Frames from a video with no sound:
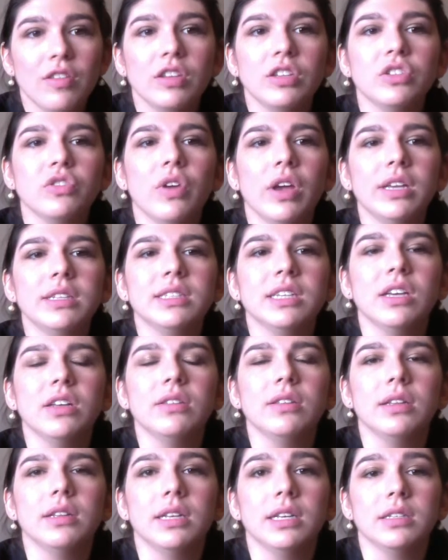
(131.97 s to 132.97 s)
The strikes
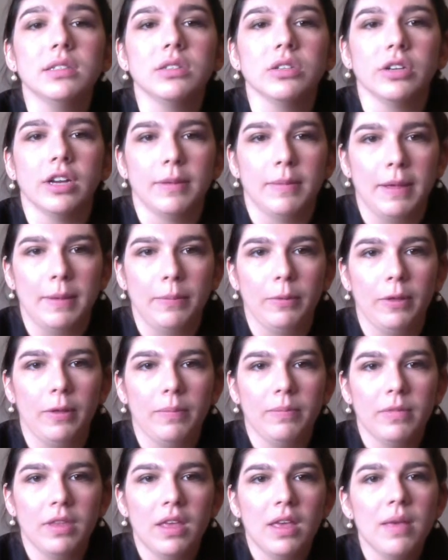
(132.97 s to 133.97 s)
killed at least 30 people.
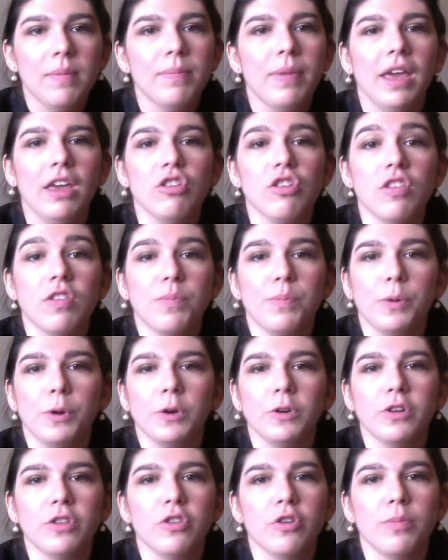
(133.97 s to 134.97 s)
Patients
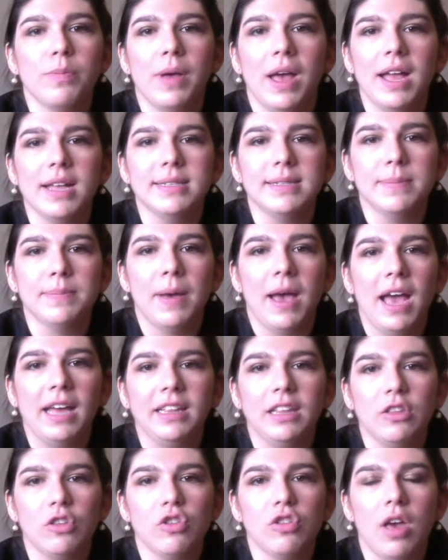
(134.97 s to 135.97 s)
burned in their beds and
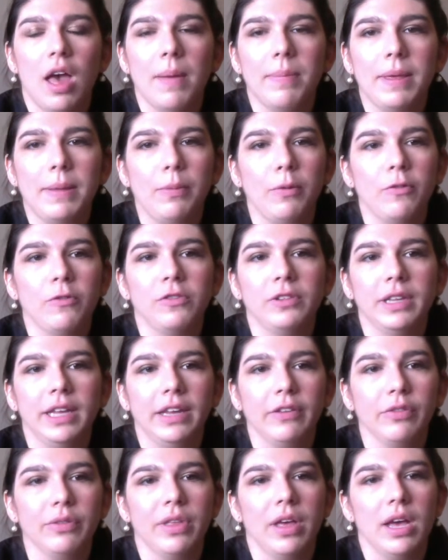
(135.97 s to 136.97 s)
pilots shot people
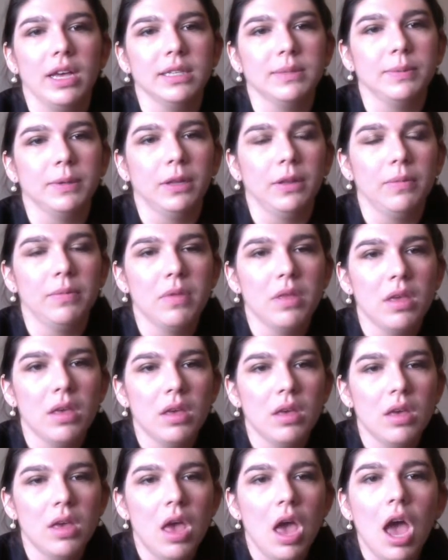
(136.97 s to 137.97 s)
fleeing from the hospital.
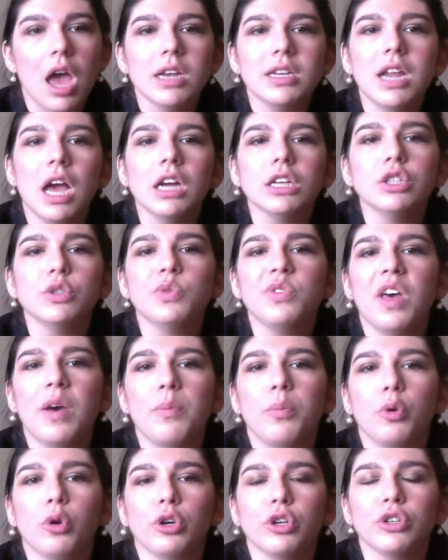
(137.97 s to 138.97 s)
Doctors
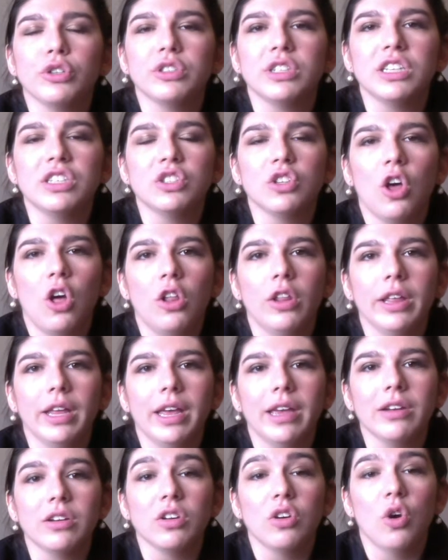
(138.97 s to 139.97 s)
Without Borders is calling
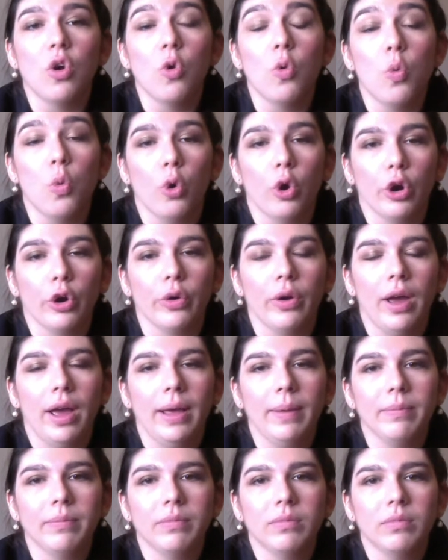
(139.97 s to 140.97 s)
it a war crime.